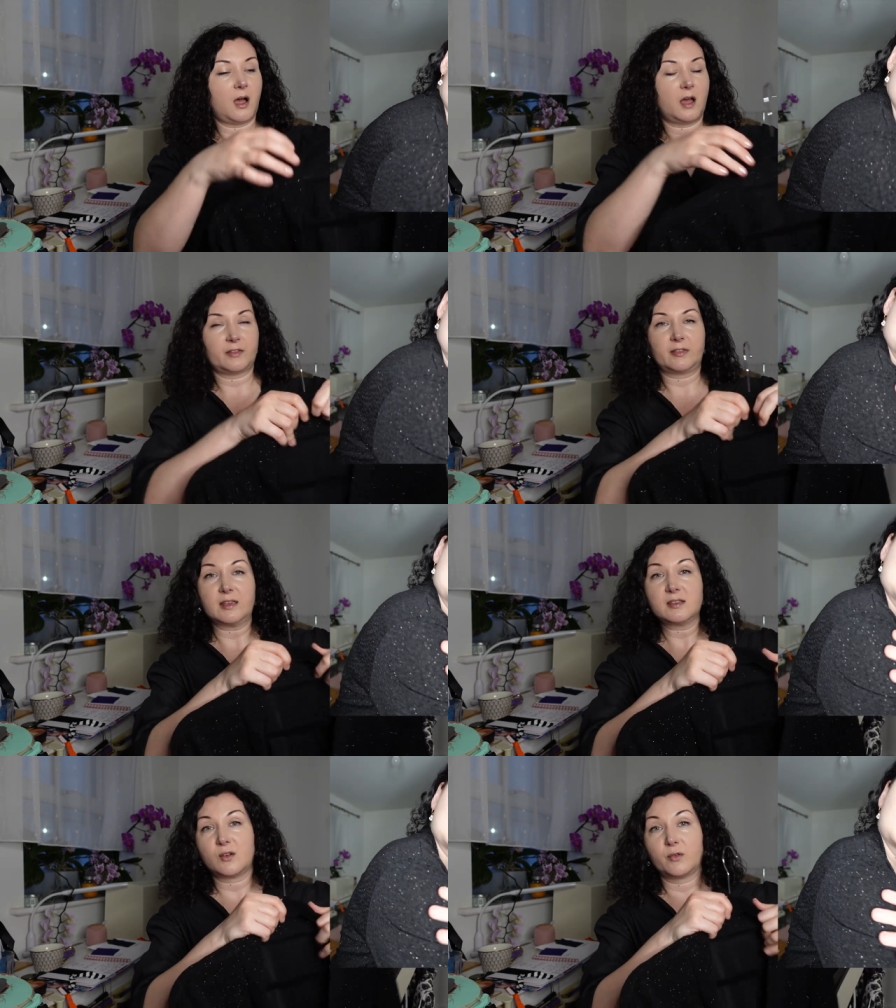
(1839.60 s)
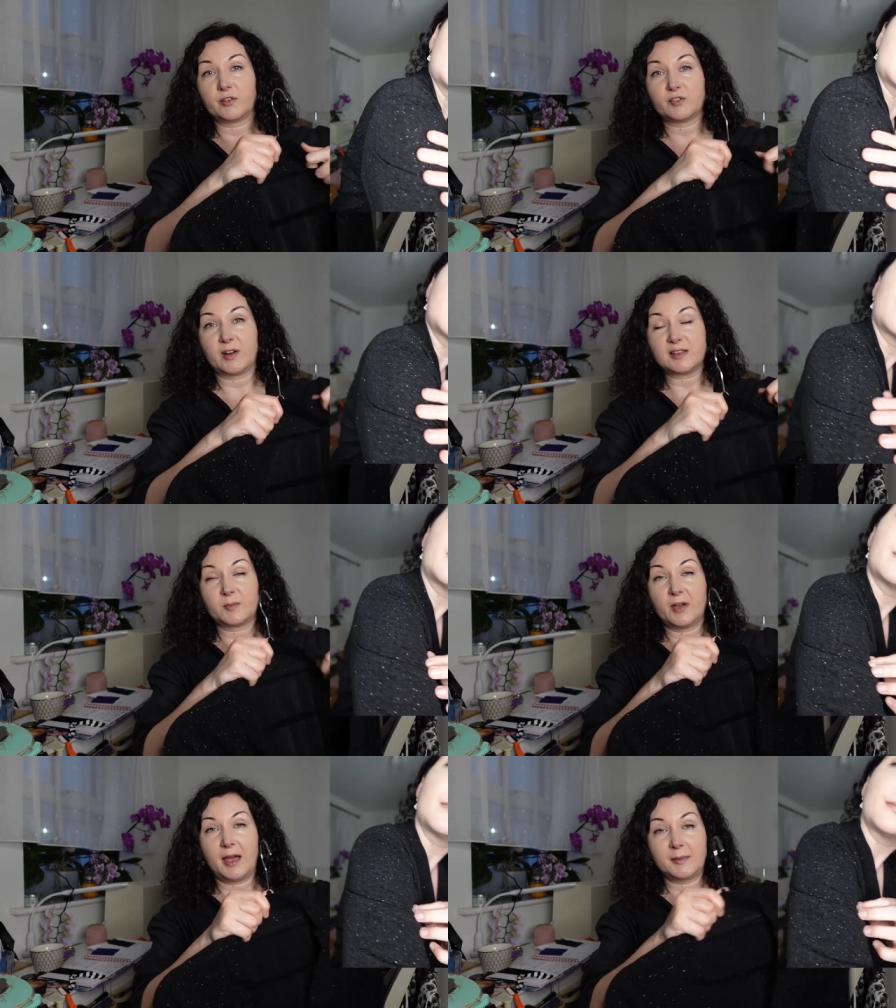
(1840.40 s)
other things over a dress
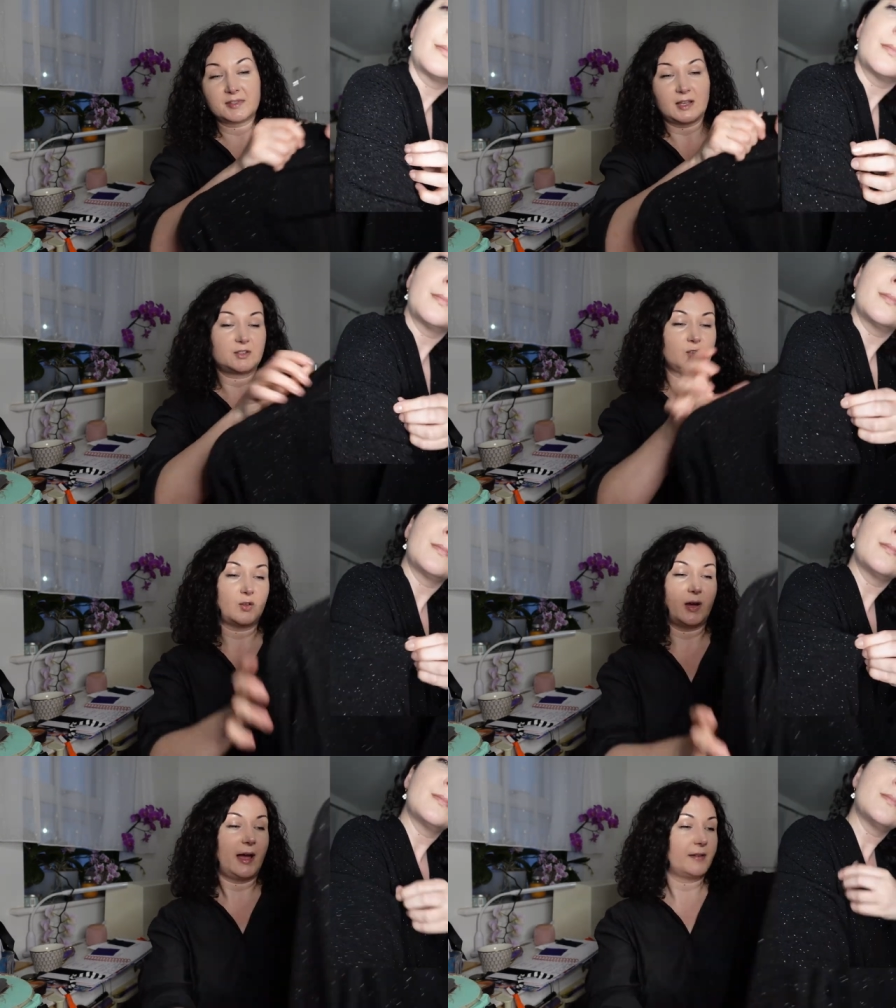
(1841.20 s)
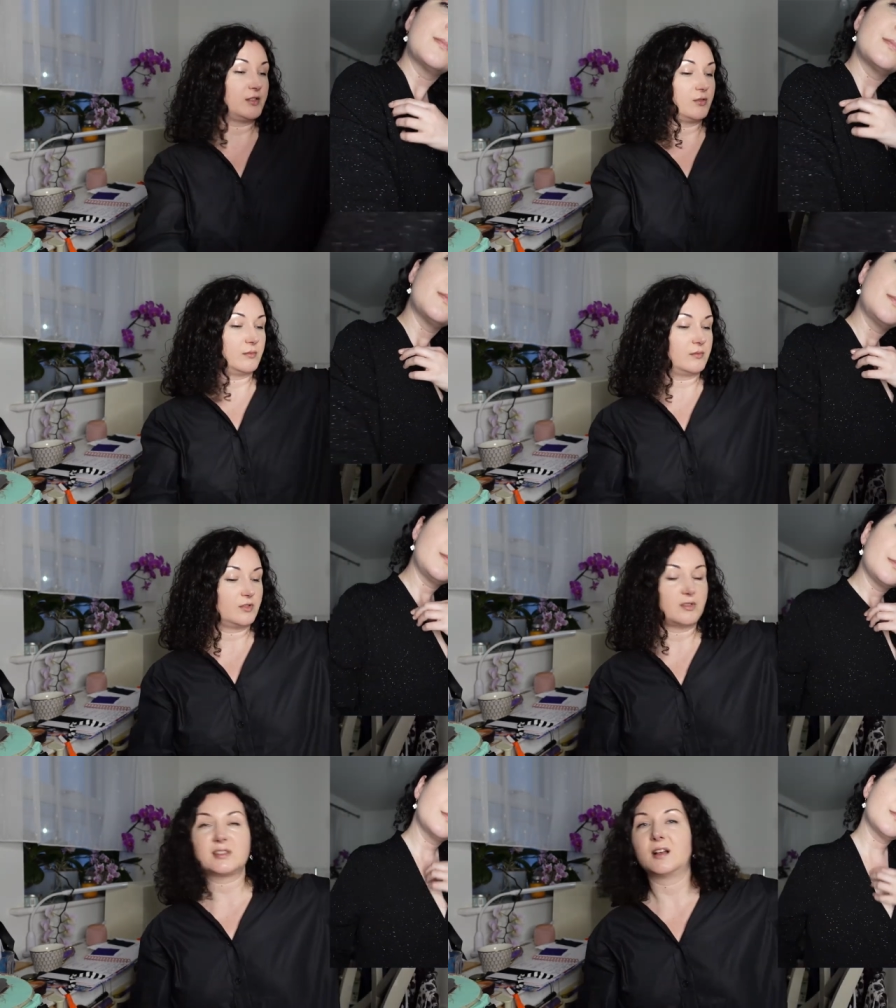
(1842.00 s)
perhaps I don't know I have to
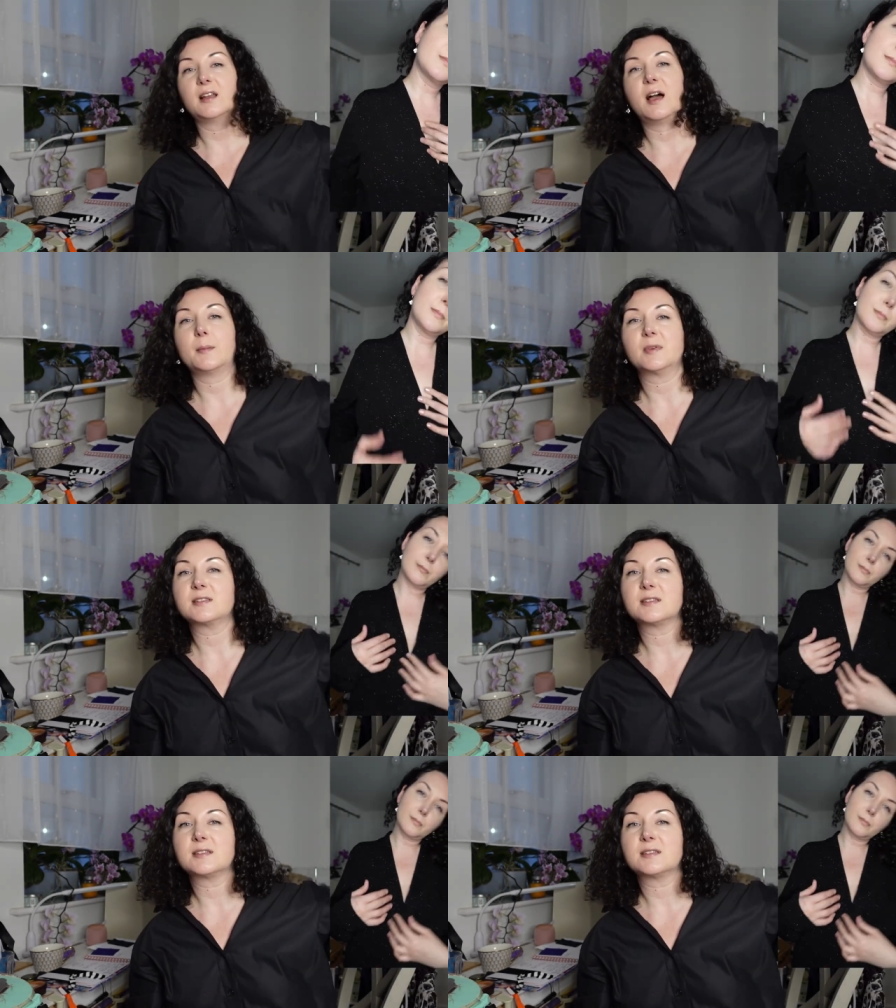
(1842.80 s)
to style it up and